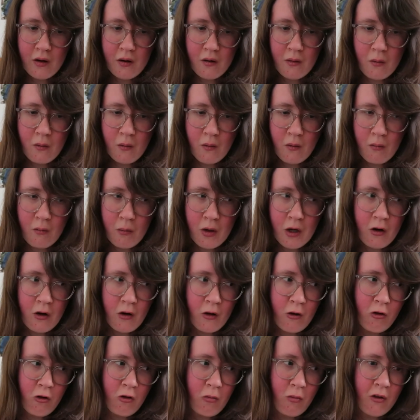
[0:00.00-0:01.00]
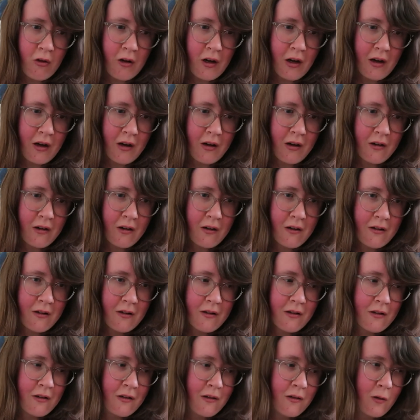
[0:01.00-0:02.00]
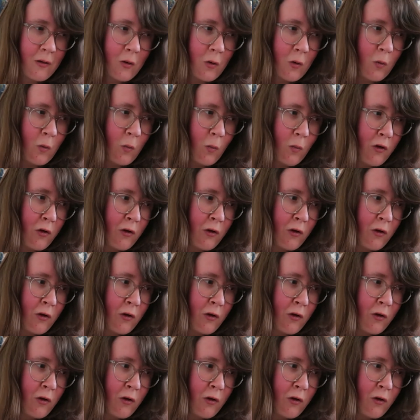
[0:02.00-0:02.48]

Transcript: Oh, made a huge mistake. Oops.